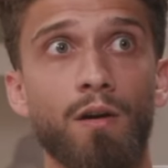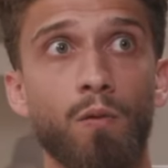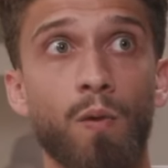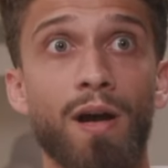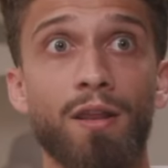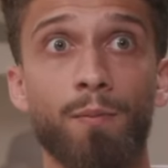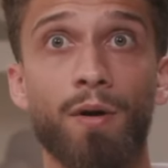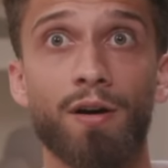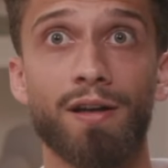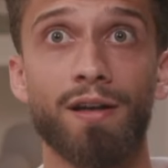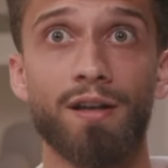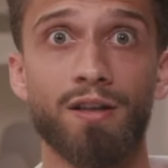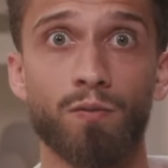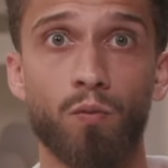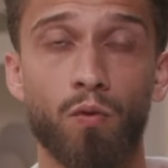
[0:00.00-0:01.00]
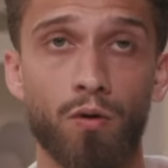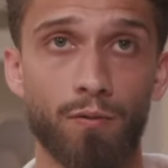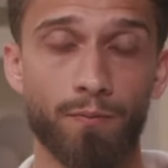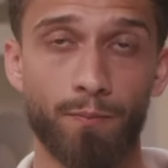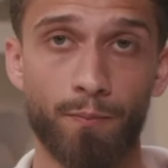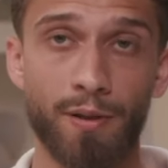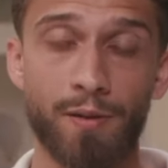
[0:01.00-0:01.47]
where the market is, what
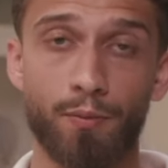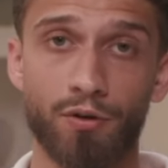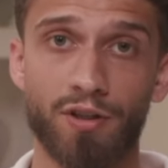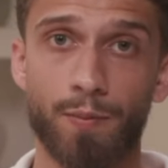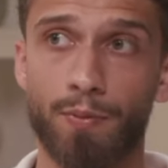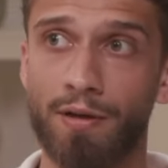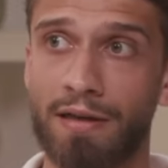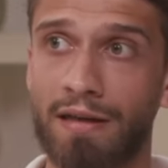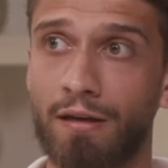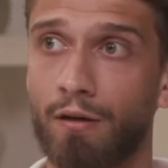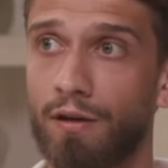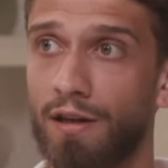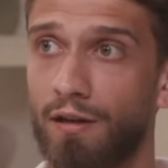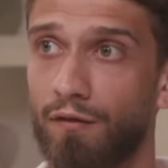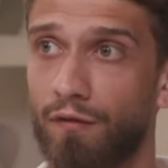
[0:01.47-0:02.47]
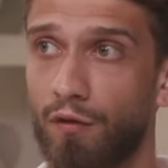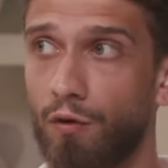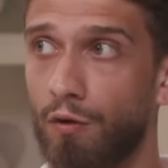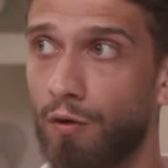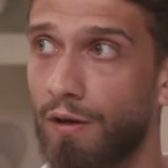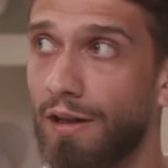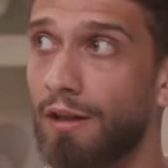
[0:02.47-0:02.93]
people are typically looking
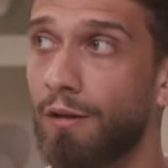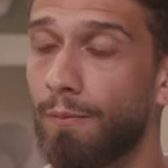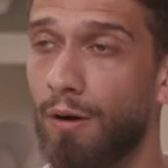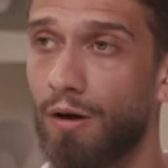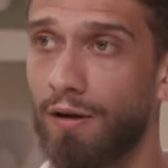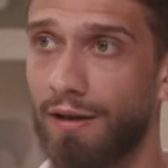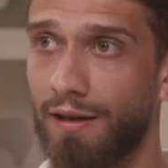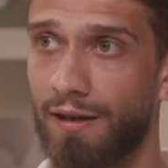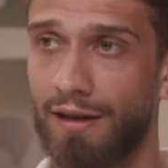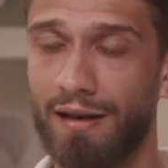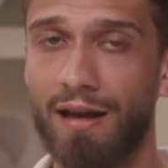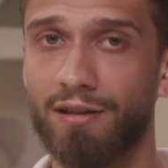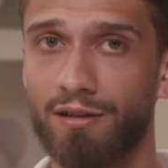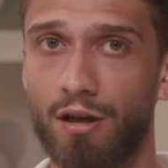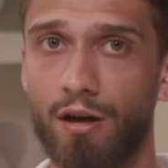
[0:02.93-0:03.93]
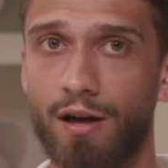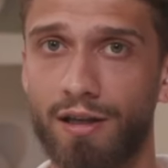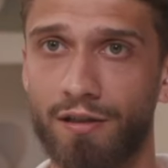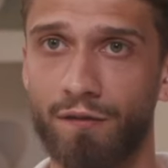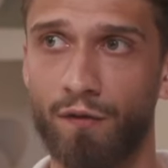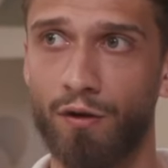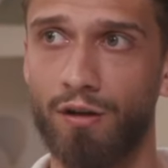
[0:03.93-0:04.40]
for in the market and has the
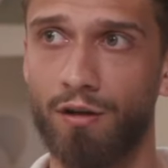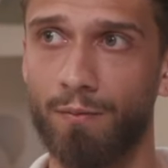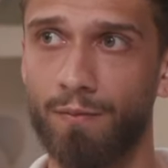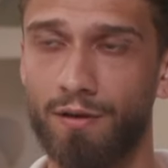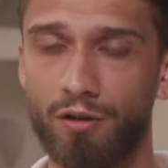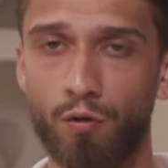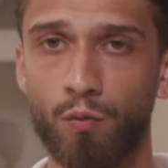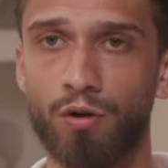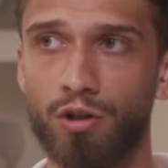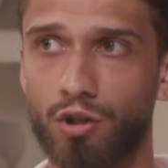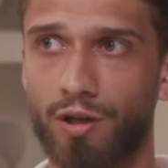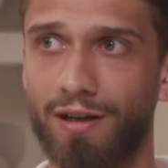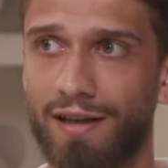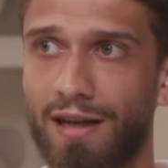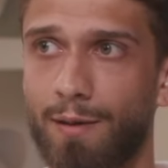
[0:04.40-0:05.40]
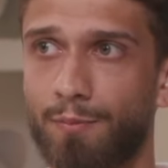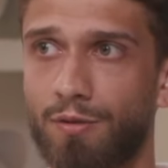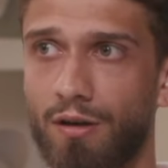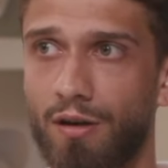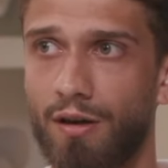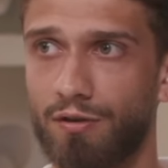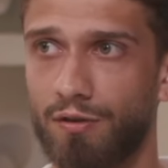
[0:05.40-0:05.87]
highest volume. You want to try to
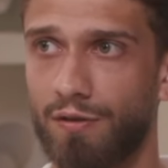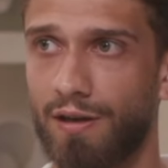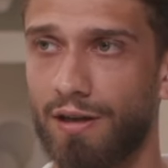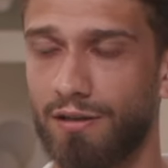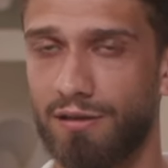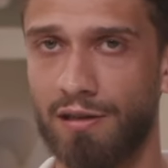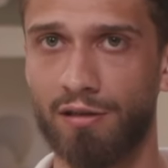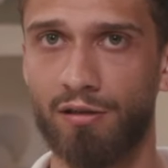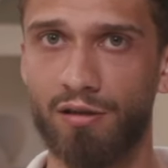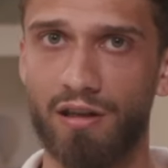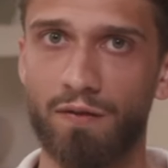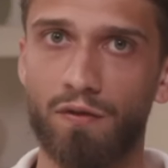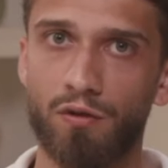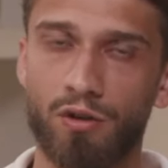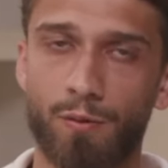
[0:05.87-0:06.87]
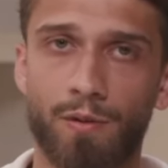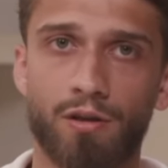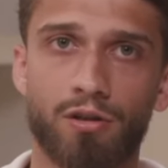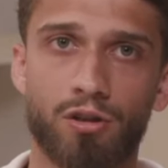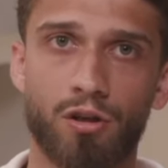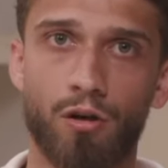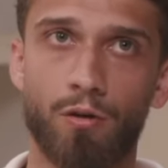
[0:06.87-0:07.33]
capitalize on that because that's going to give you so
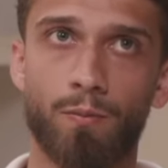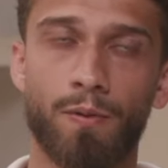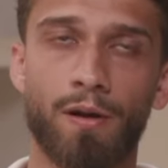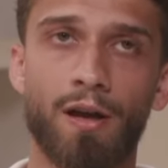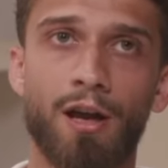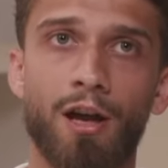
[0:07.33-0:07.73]
much scope.